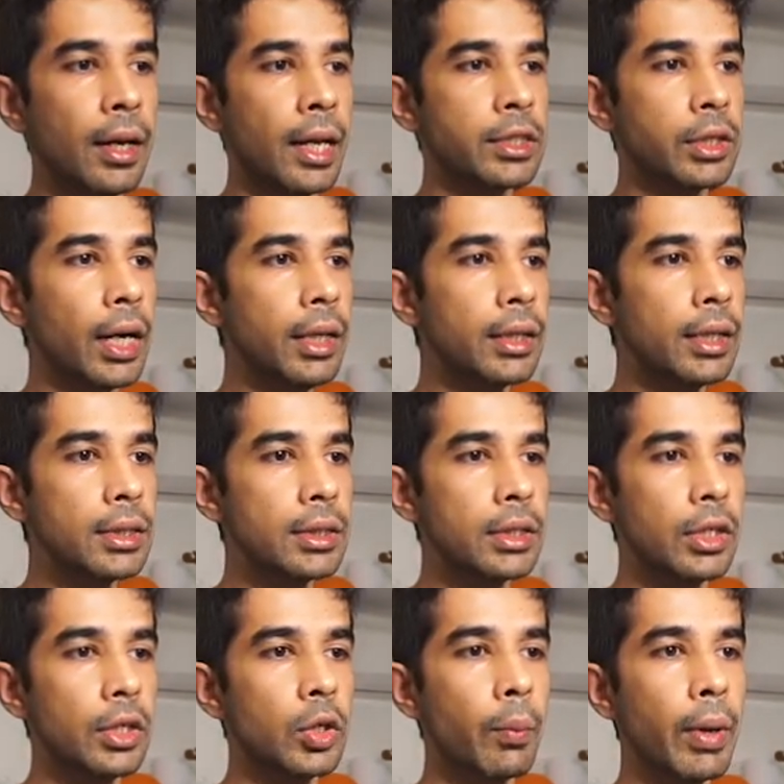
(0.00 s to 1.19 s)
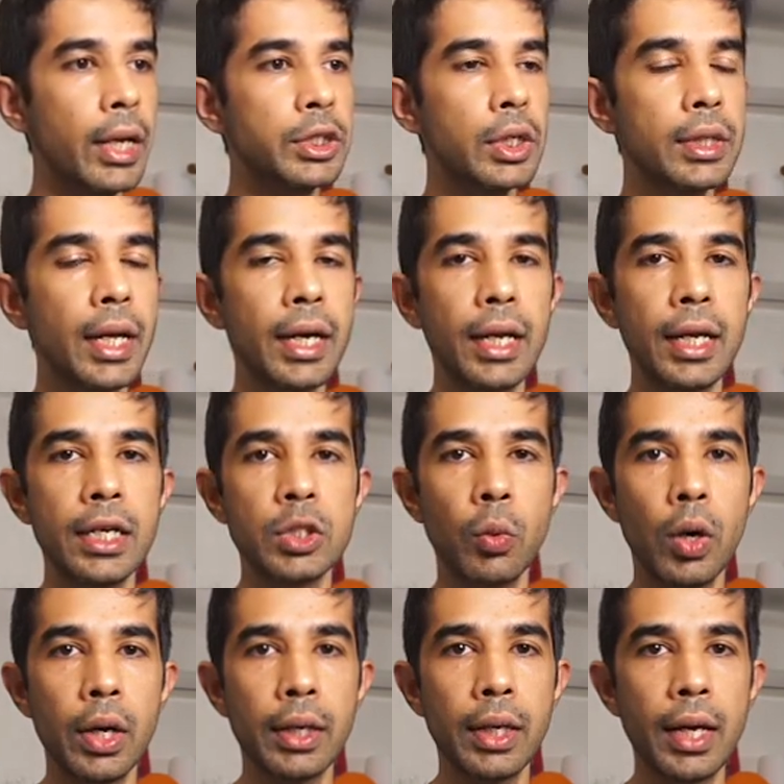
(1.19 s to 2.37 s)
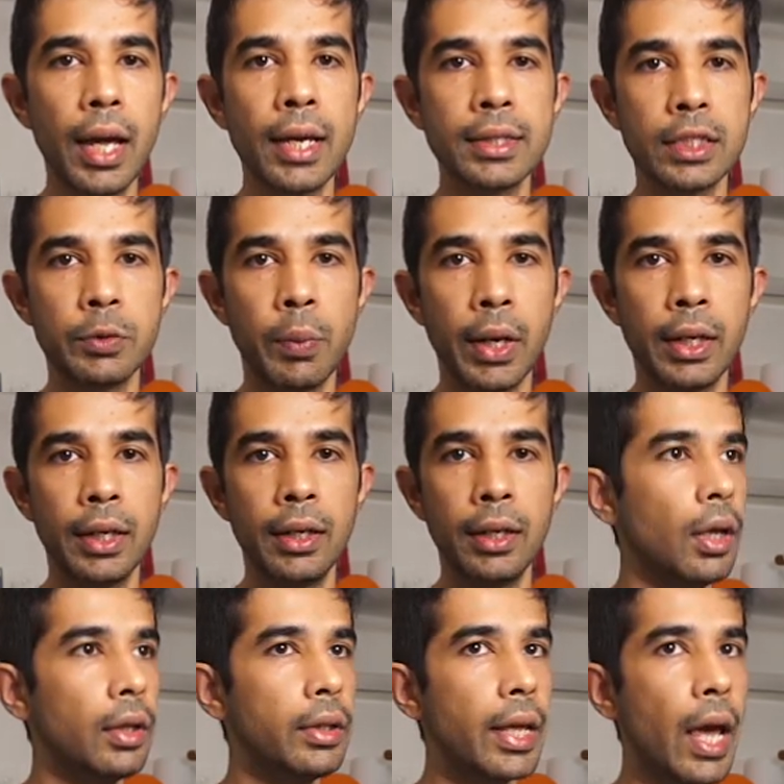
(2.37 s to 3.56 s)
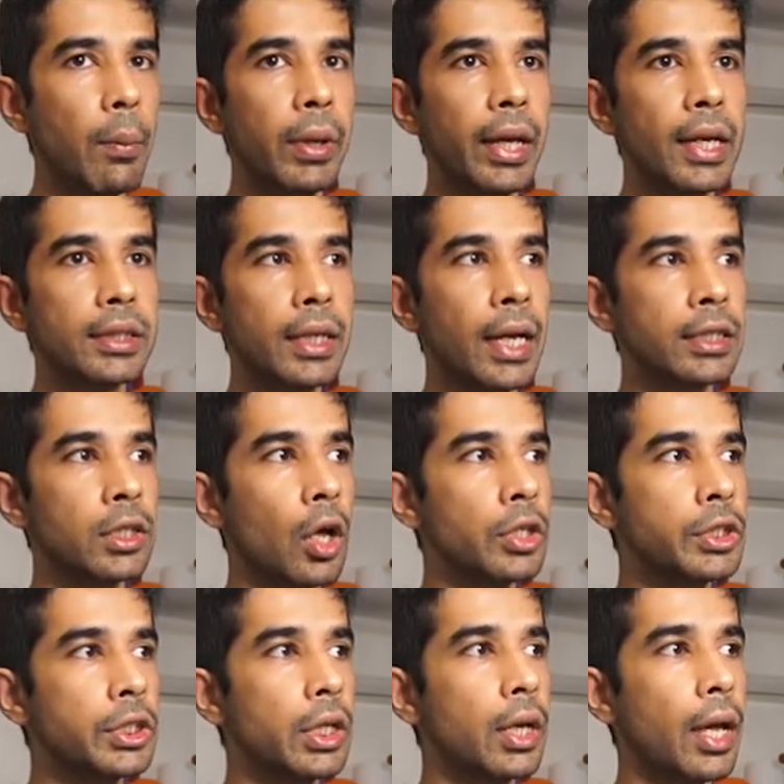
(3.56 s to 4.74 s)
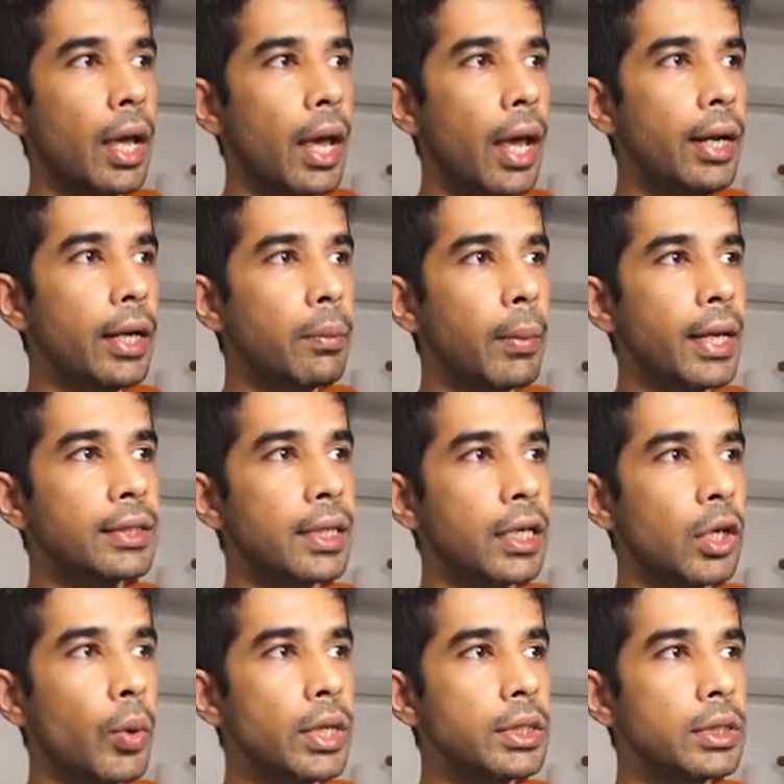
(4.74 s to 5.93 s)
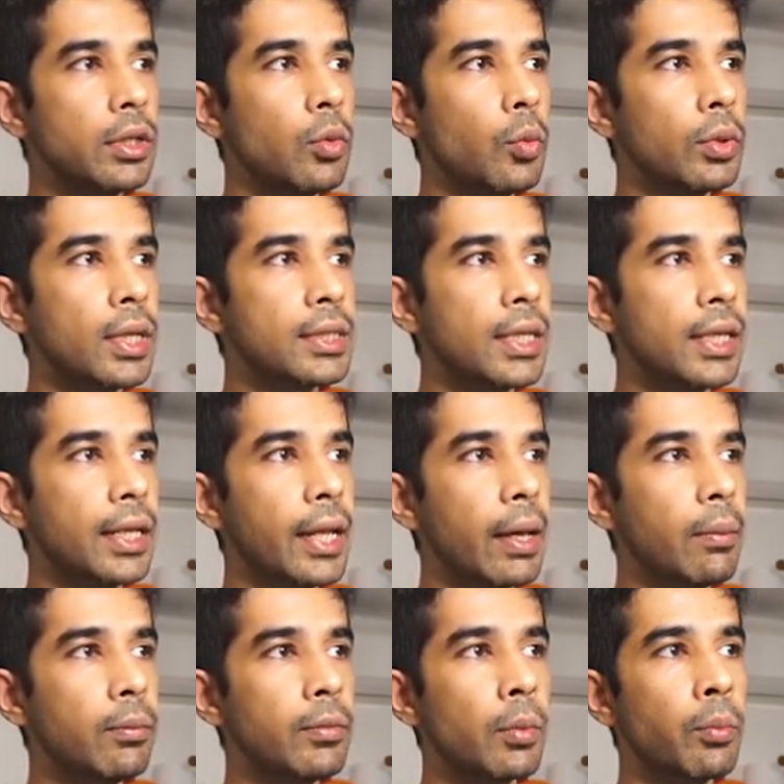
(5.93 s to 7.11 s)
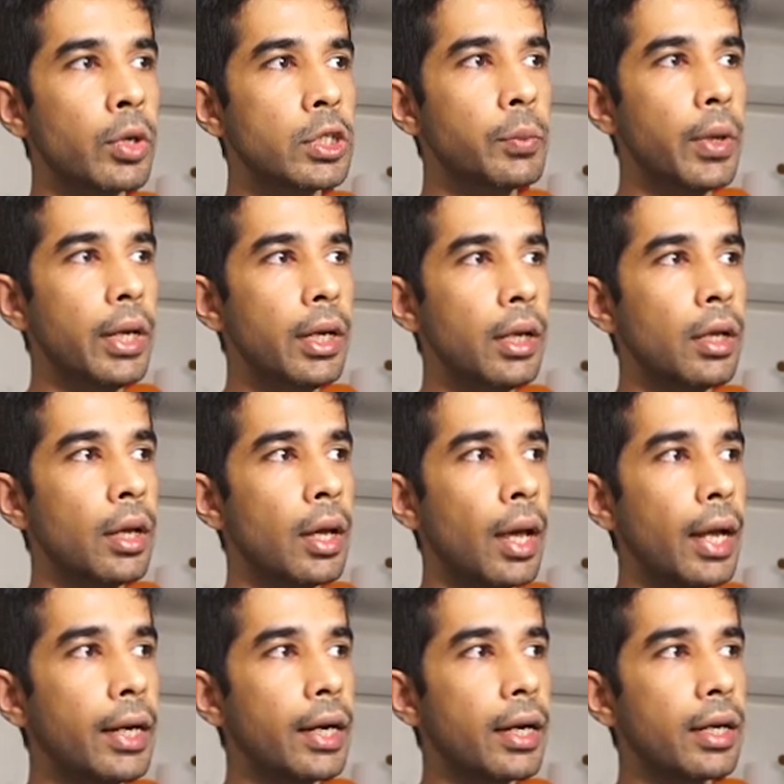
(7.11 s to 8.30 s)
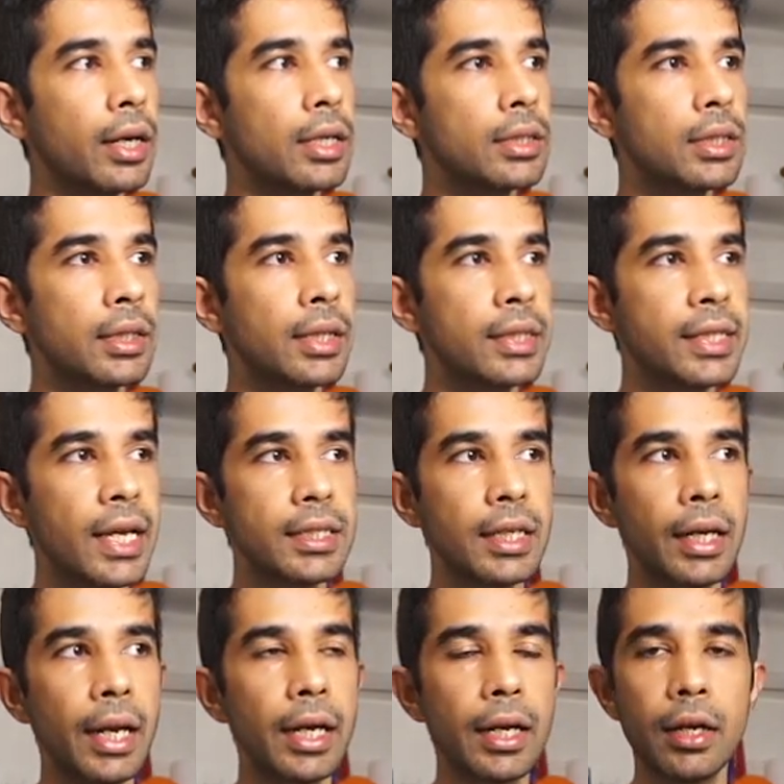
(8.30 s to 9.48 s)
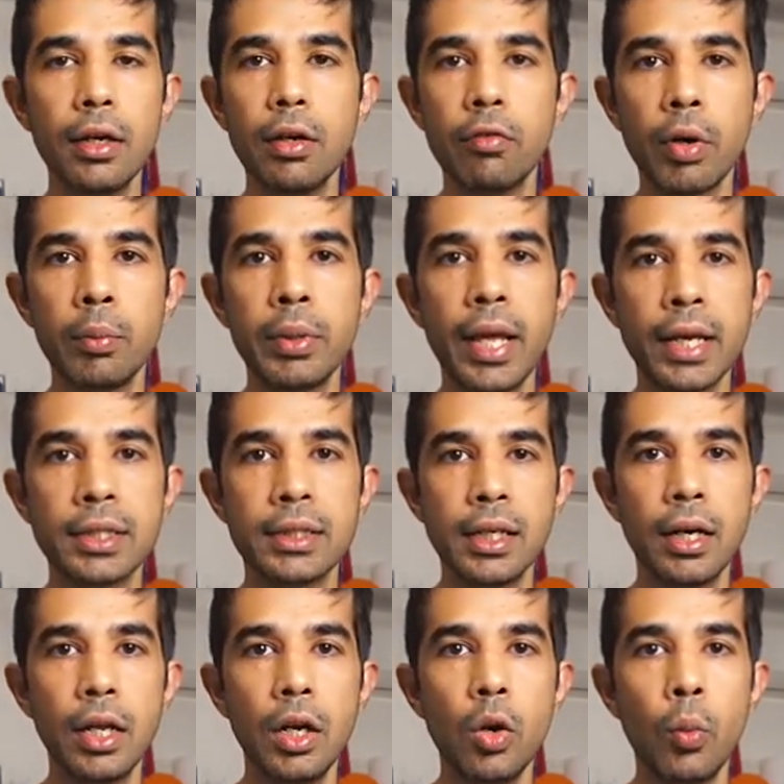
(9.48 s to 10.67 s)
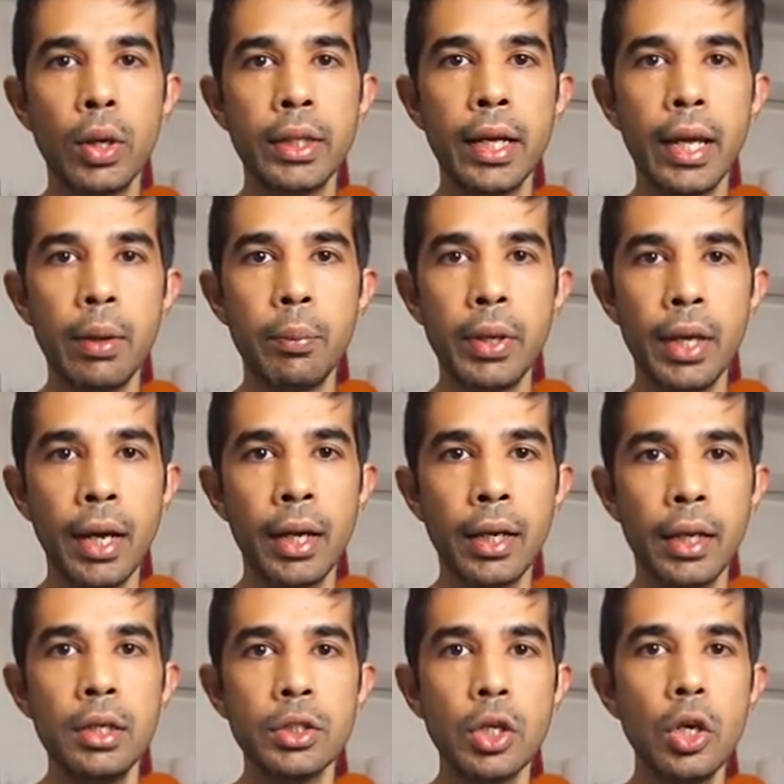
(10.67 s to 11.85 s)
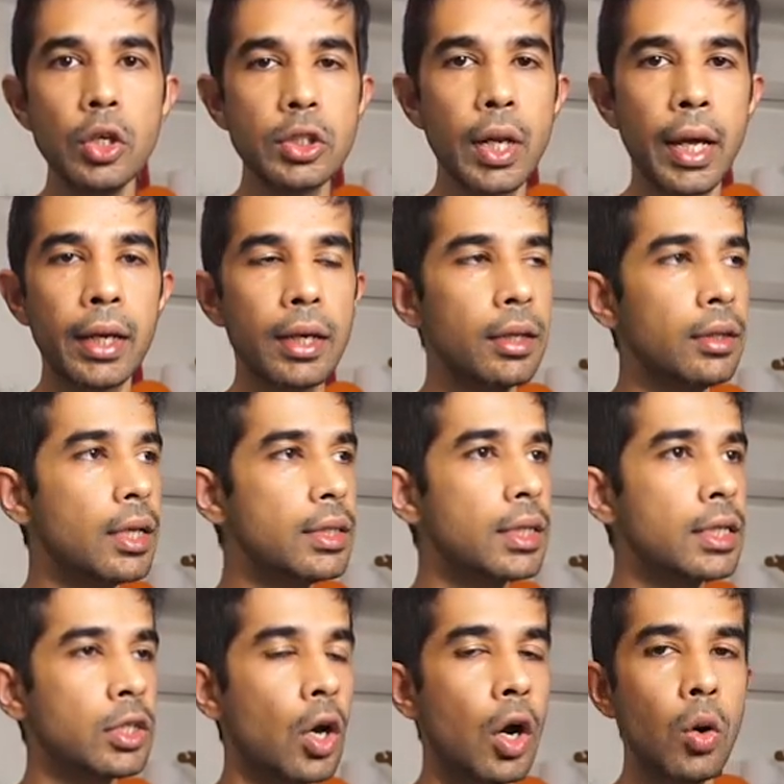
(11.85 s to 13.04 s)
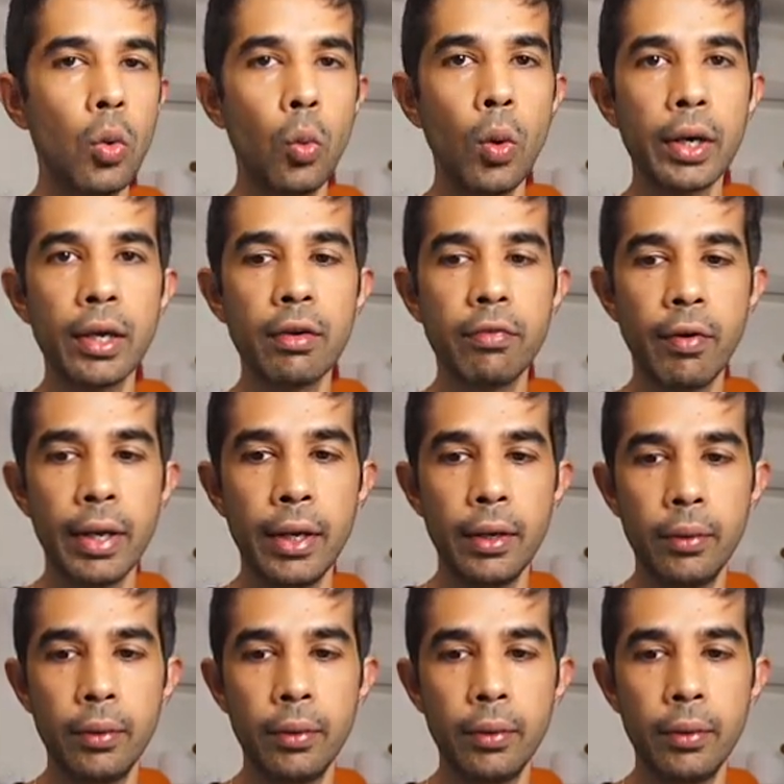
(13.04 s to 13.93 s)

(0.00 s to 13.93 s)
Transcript: Let's run this to make sure that it is working as expected. The application has launched and it makes a request with the city name Brisbane and it returns the JSON data from the external weather API. So it looks like this is all working fine.